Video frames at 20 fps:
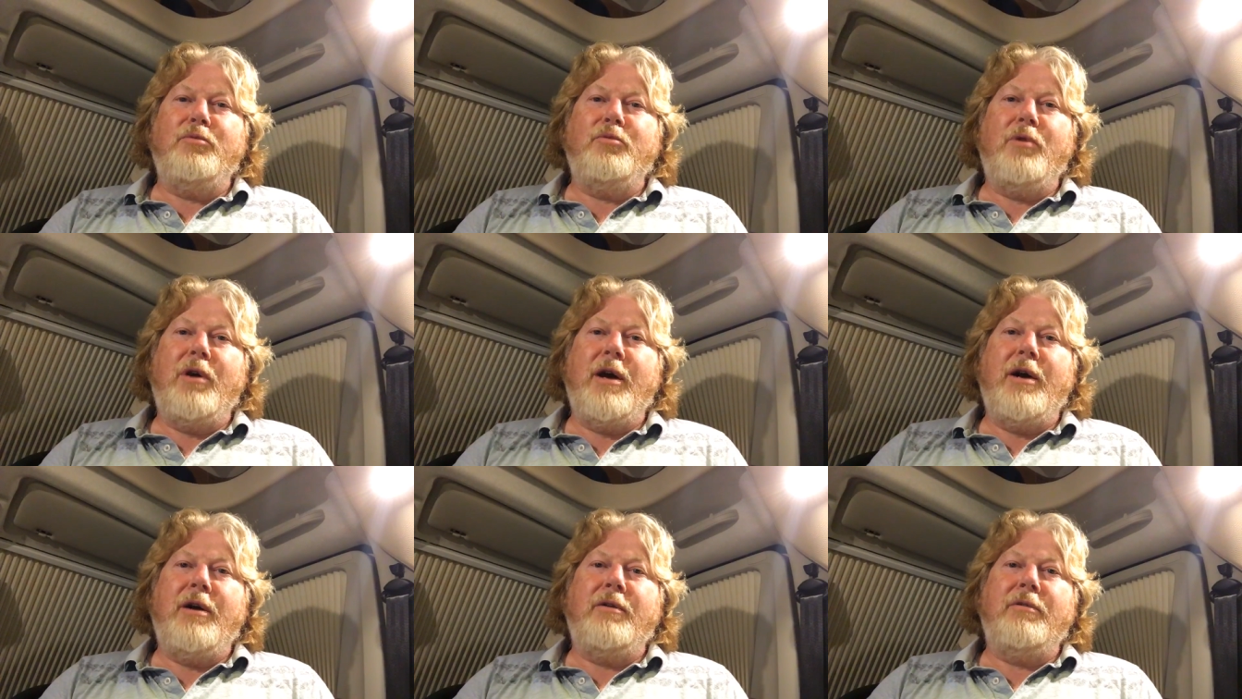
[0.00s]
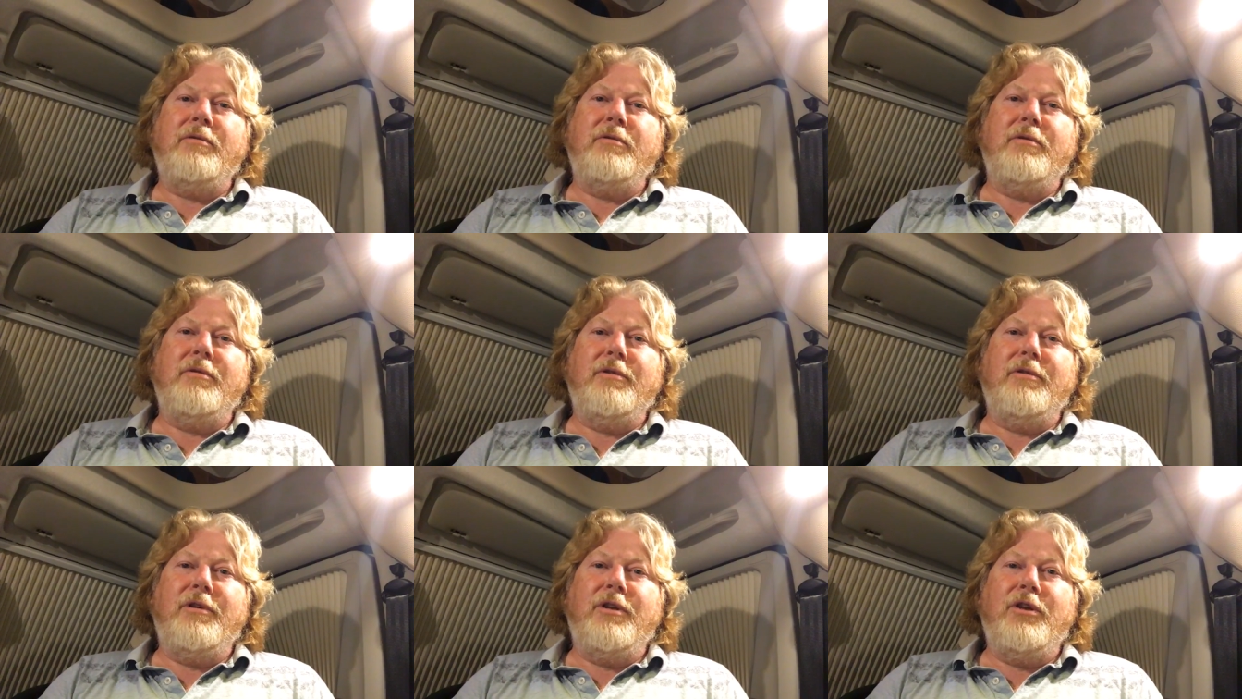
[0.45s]
well,
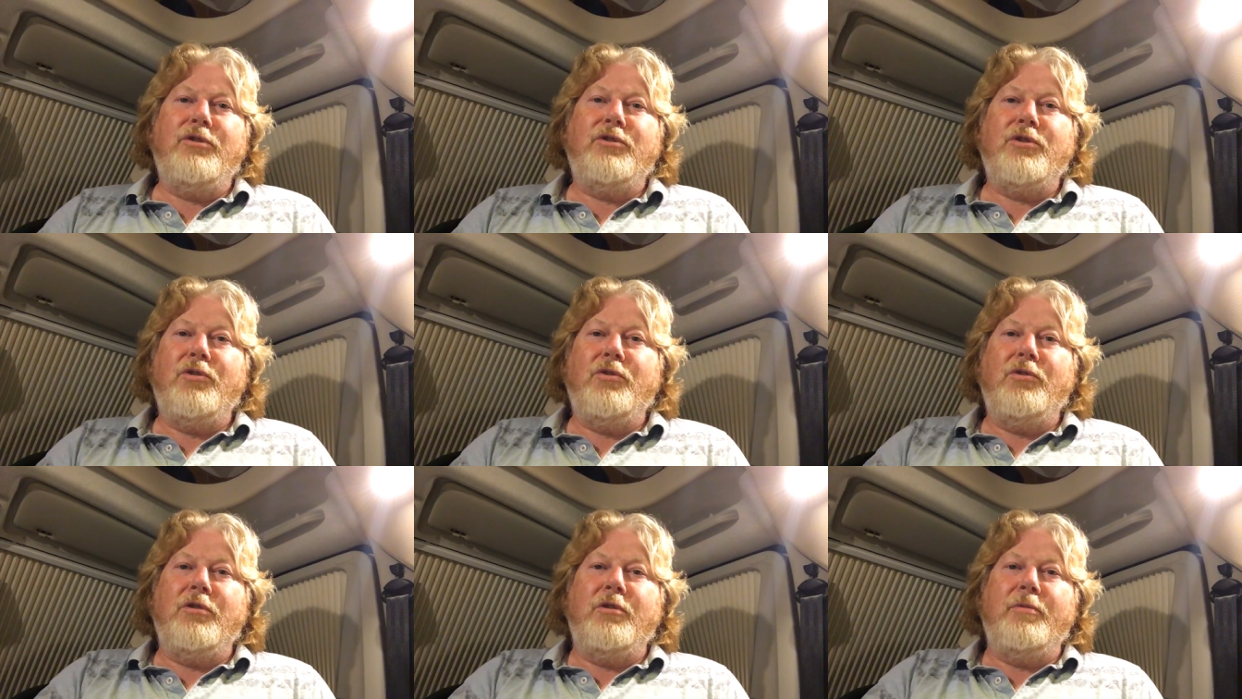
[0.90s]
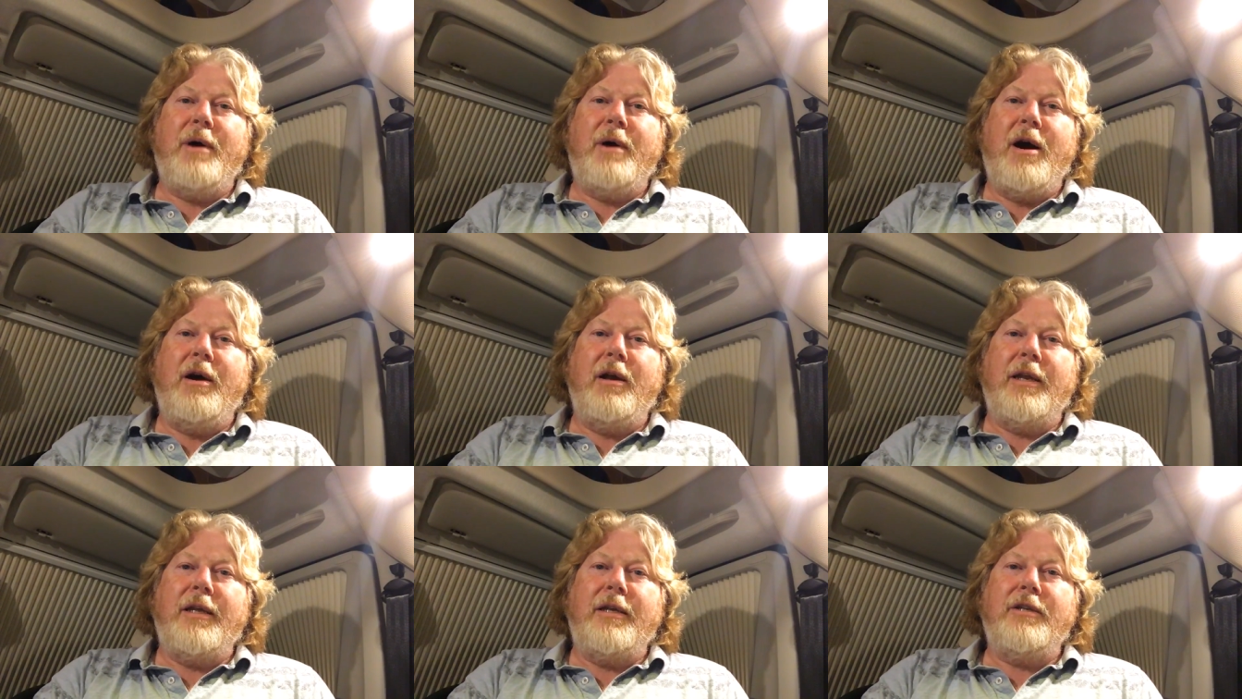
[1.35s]
you saw the
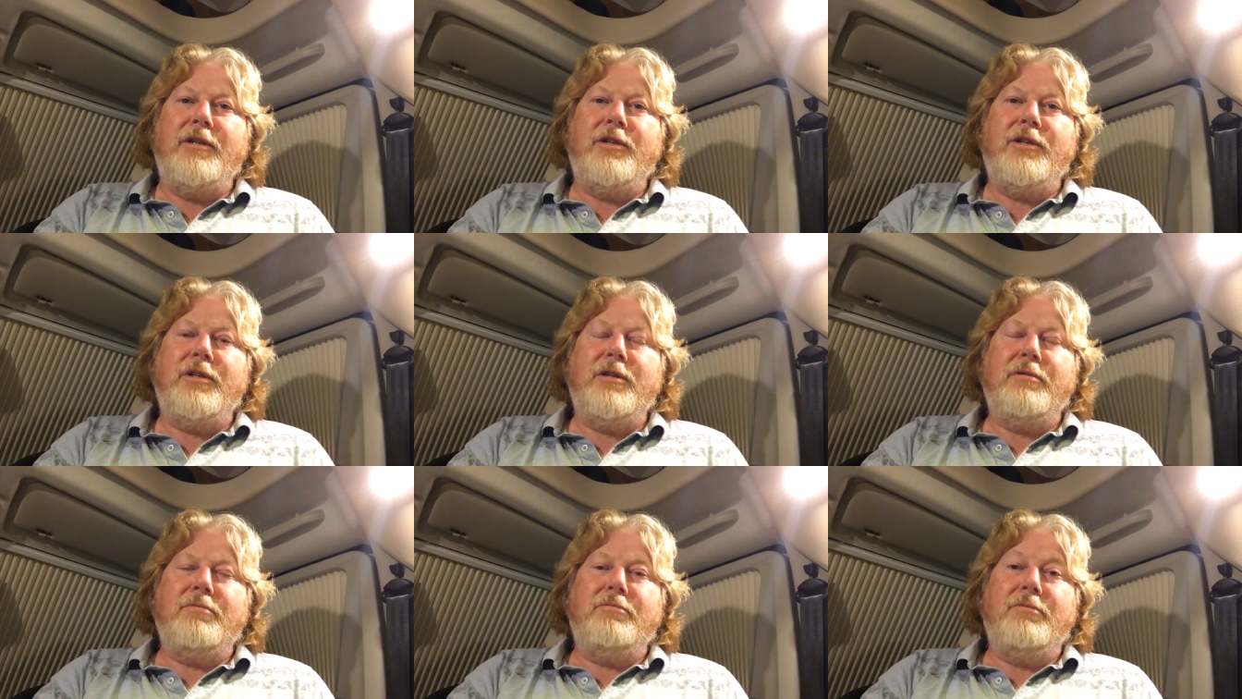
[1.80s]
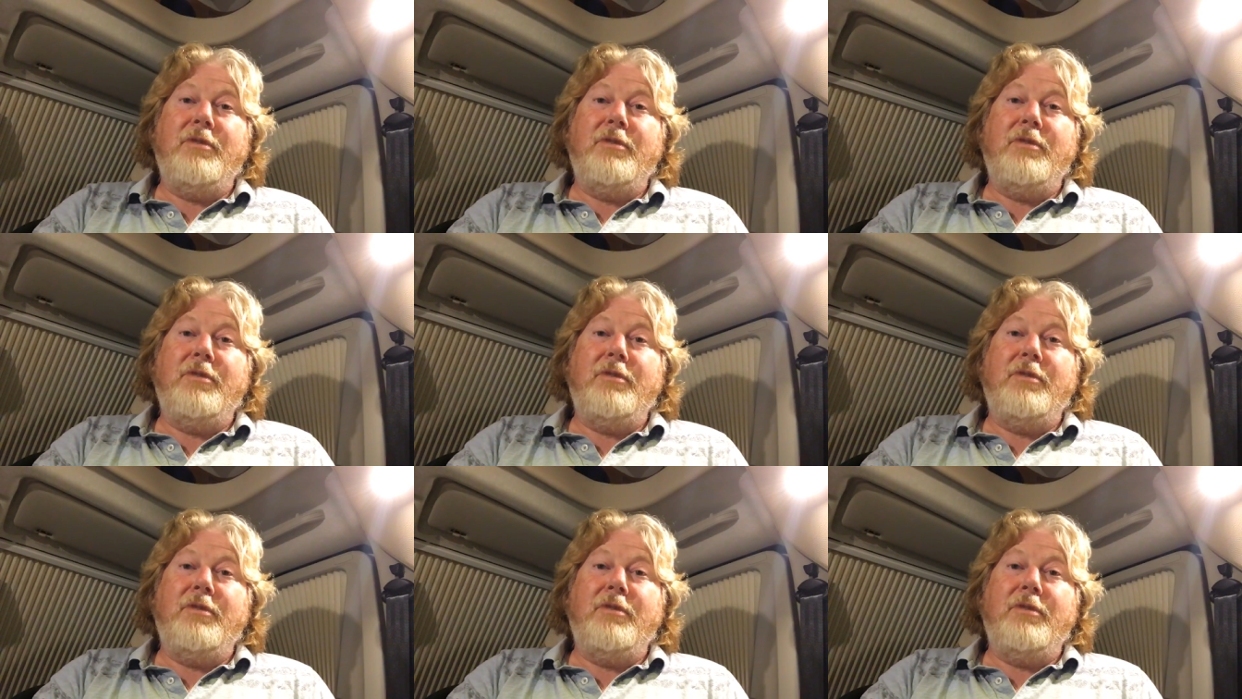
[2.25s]
mileage,